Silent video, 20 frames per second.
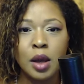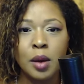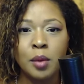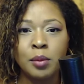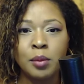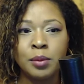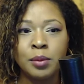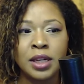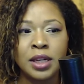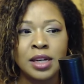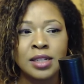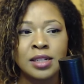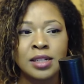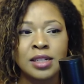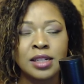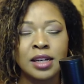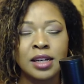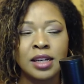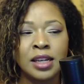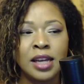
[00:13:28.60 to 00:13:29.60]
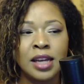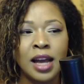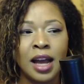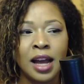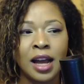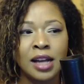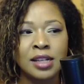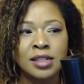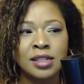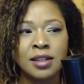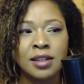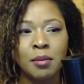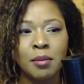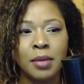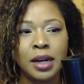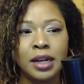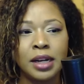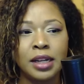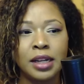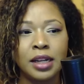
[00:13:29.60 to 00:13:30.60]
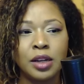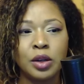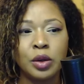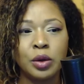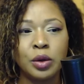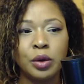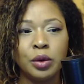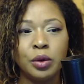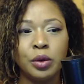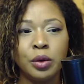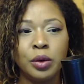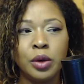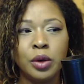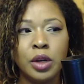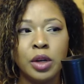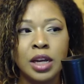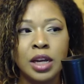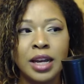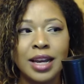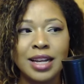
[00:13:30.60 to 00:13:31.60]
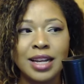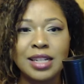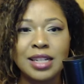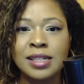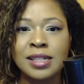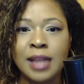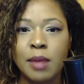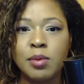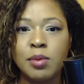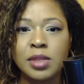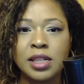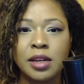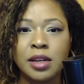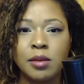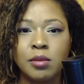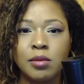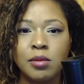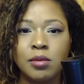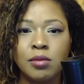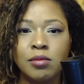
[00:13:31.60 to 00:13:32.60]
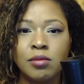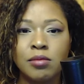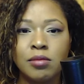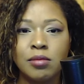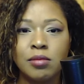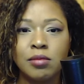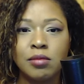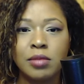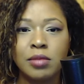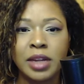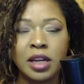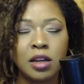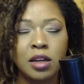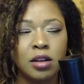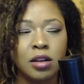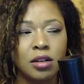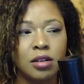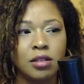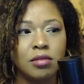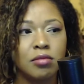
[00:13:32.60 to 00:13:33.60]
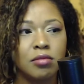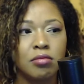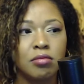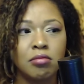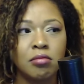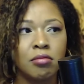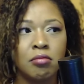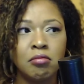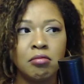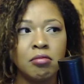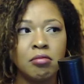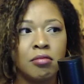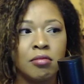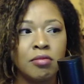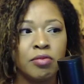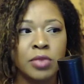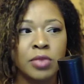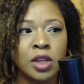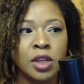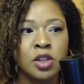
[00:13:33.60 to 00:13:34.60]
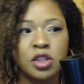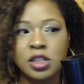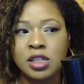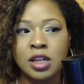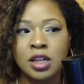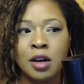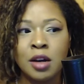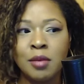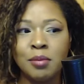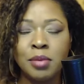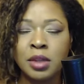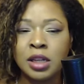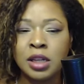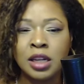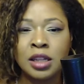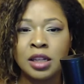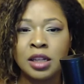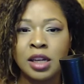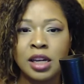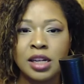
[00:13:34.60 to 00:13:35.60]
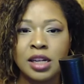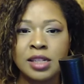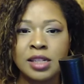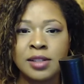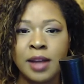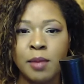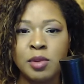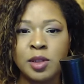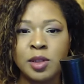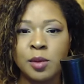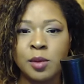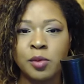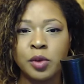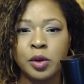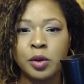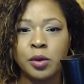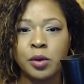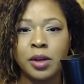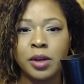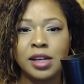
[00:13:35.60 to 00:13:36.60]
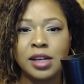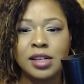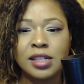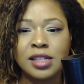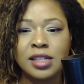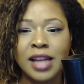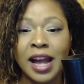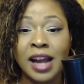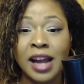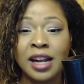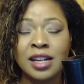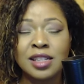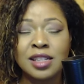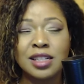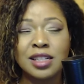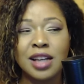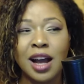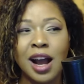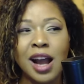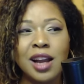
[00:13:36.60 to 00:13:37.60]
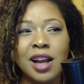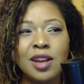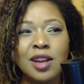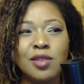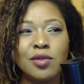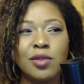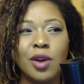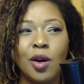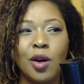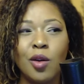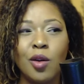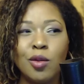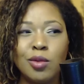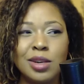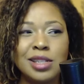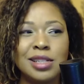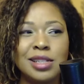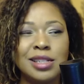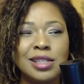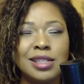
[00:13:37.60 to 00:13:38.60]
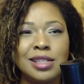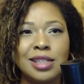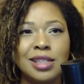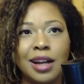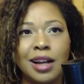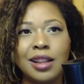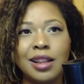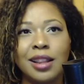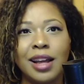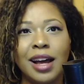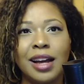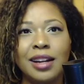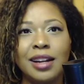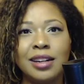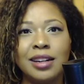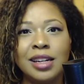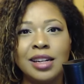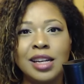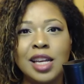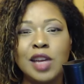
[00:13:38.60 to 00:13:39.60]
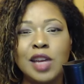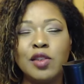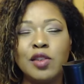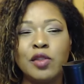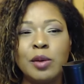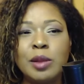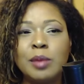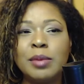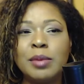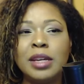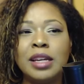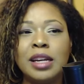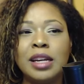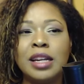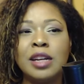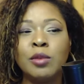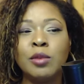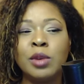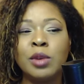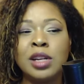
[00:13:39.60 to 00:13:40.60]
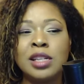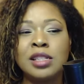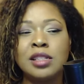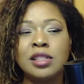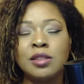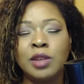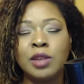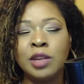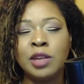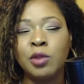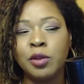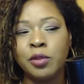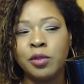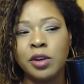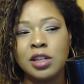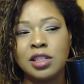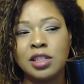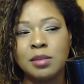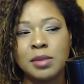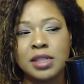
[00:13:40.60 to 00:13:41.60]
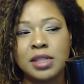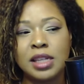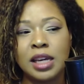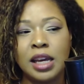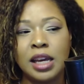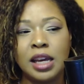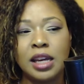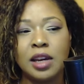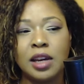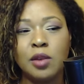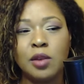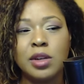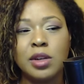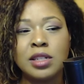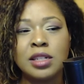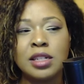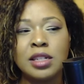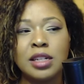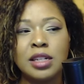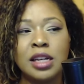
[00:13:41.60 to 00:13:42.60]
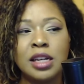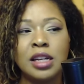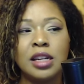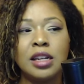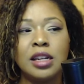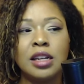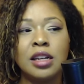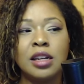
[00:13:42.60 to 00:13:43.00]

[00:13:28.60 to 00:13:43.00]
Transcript: because it's like he has somebody who accepts him. Like just completely accepts him for who he is and has kind of always done that. Even from the beginning when he's when he referred to him as king, it wasn't in